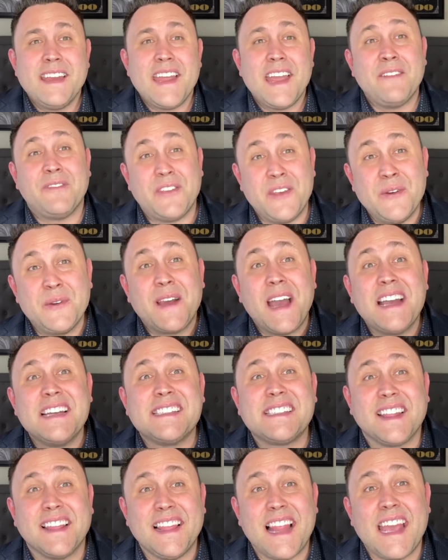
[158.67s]
If you
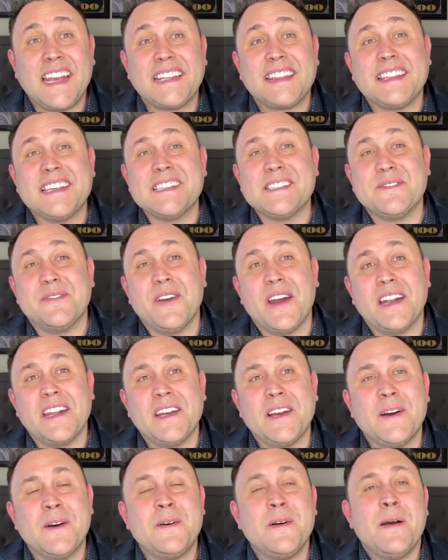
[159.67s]
guys like this
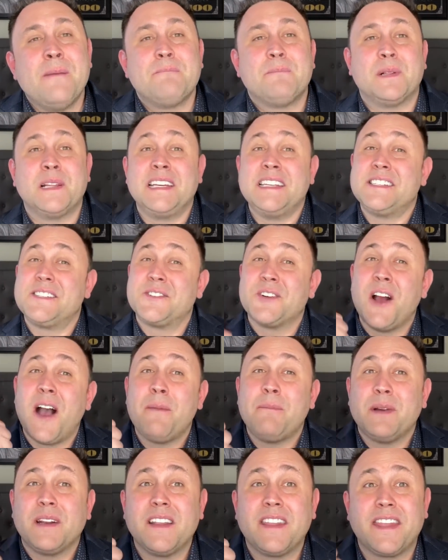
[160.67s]
video, please
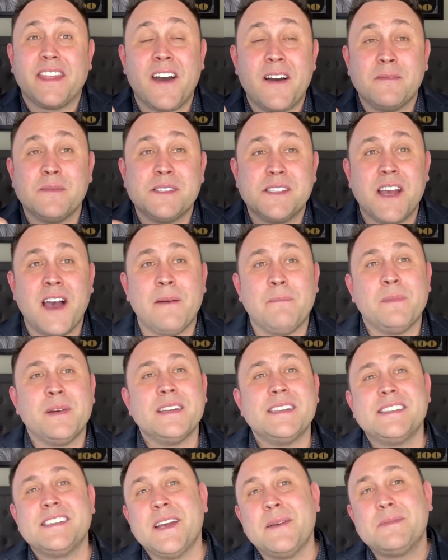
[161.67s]
drop it a thumbs up,
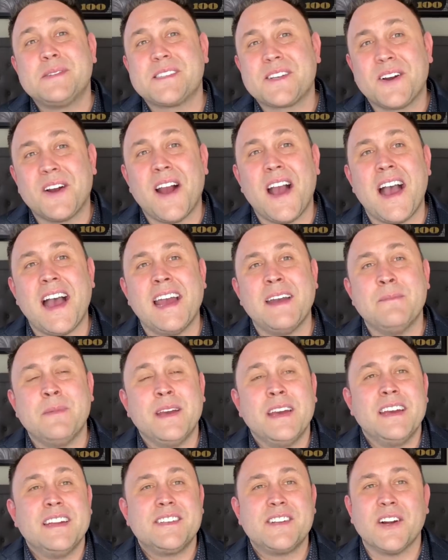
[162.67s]
subscribe,
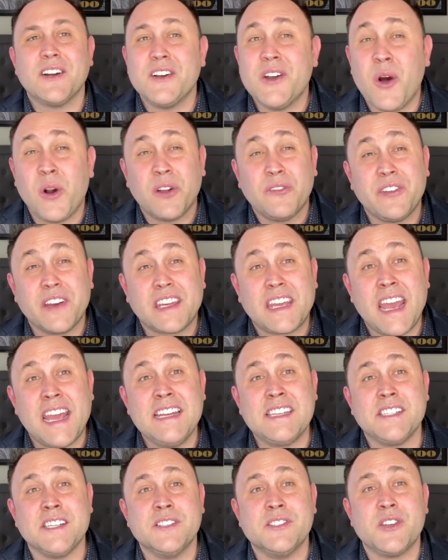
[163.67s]
turn
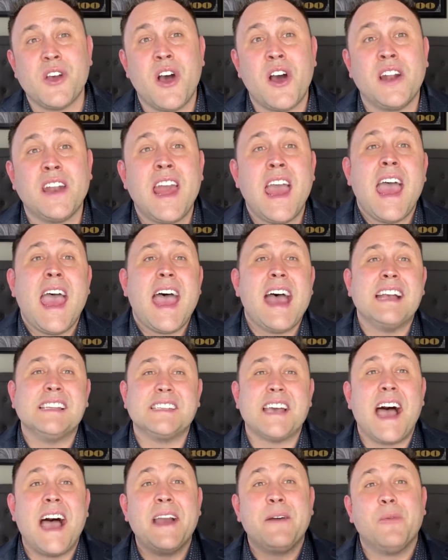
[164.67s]
notifications on as
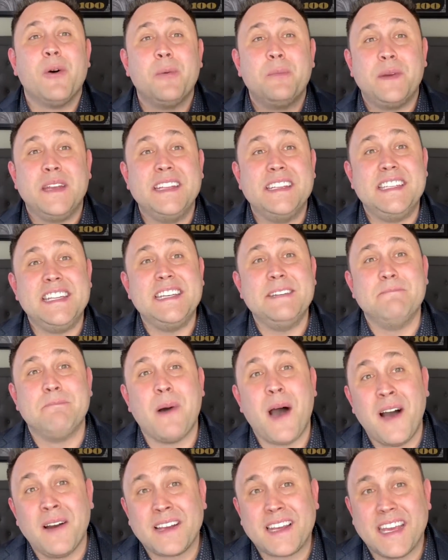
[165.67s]
I will be
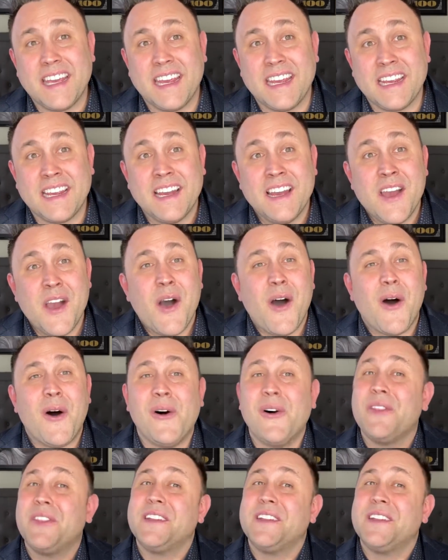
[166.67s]
debunking all the